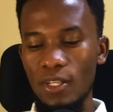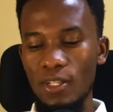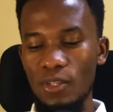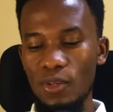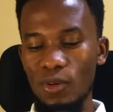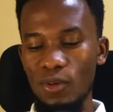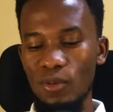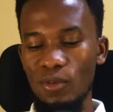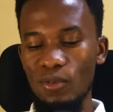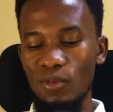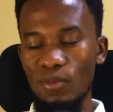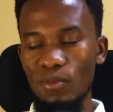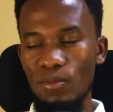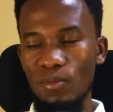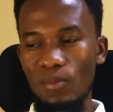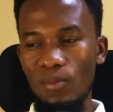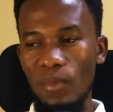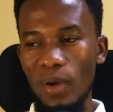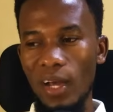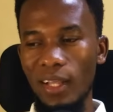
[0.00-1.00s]
so
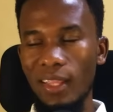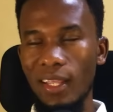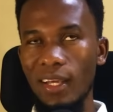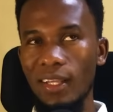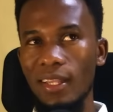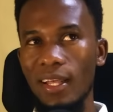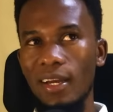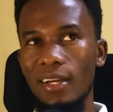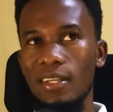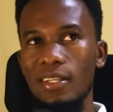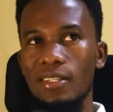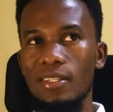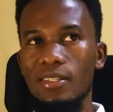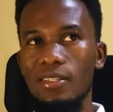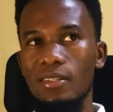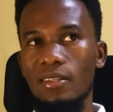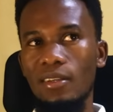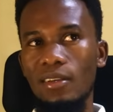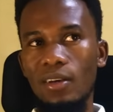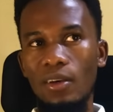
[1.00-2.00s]
I think that
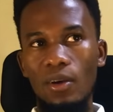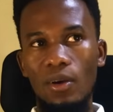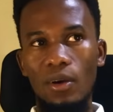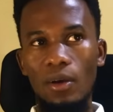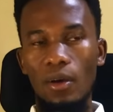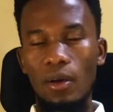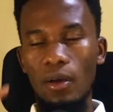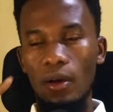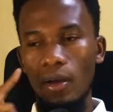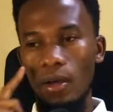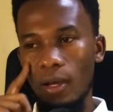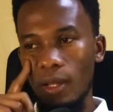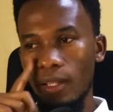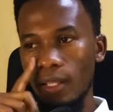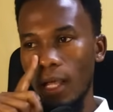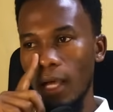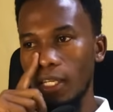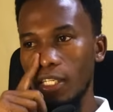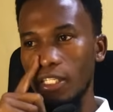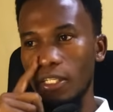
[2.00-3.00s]
is,
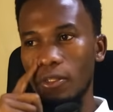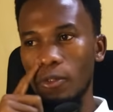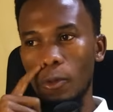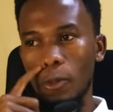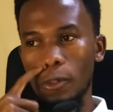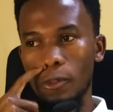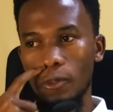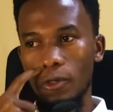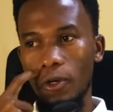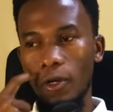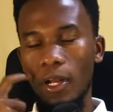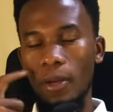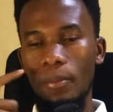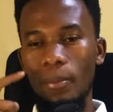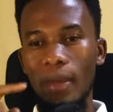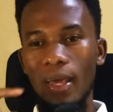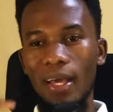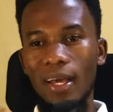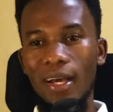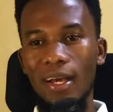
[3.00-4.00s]
that is what we're gonna
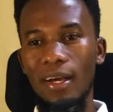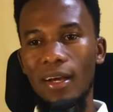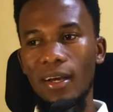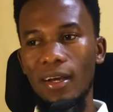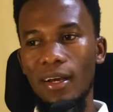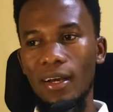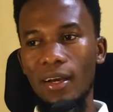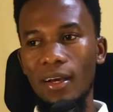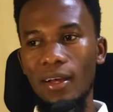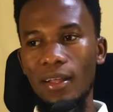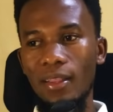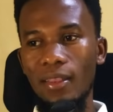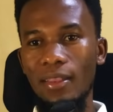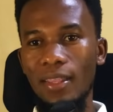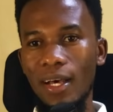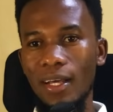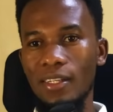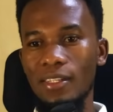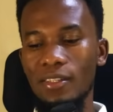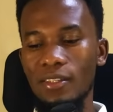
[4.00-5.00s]
make
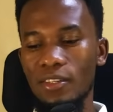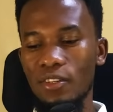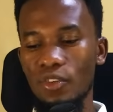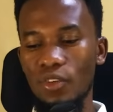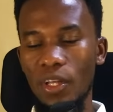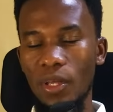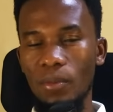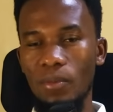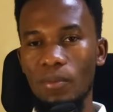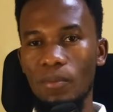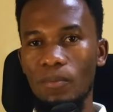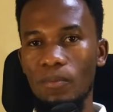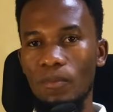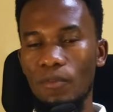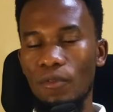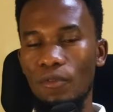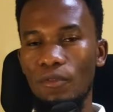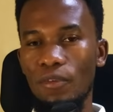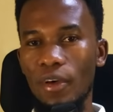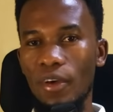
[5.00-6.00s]
that dream
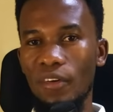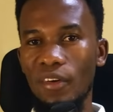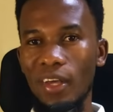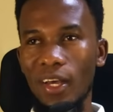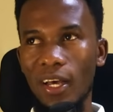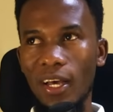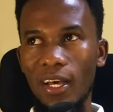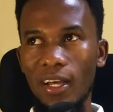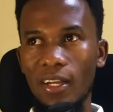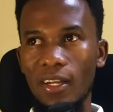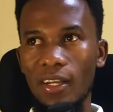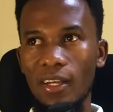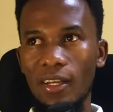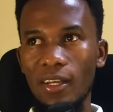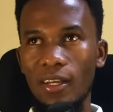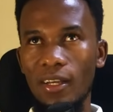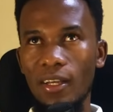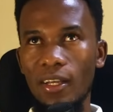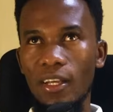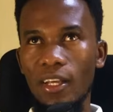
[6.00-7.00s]
very hard.
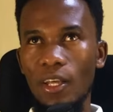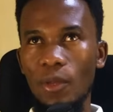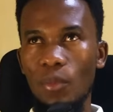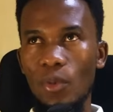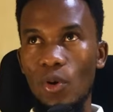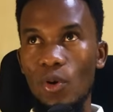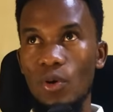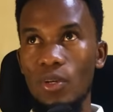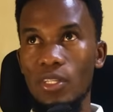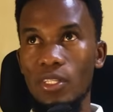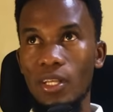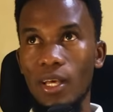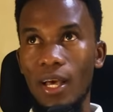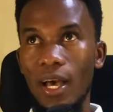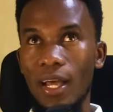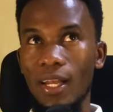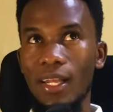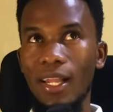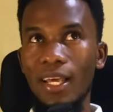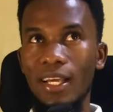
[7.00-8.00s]
Because
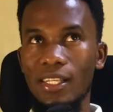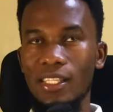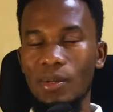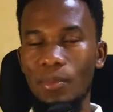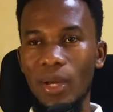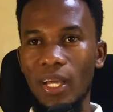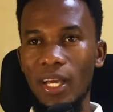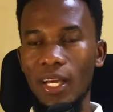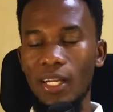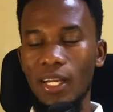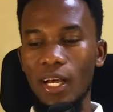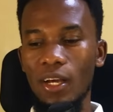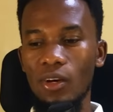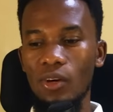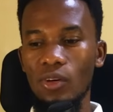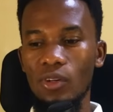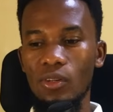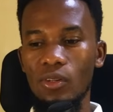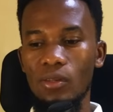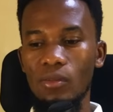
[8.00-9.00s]
unlike Jamaican
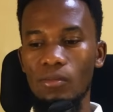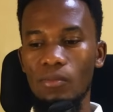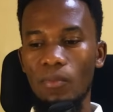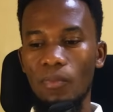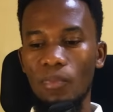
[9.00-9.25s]
uncle,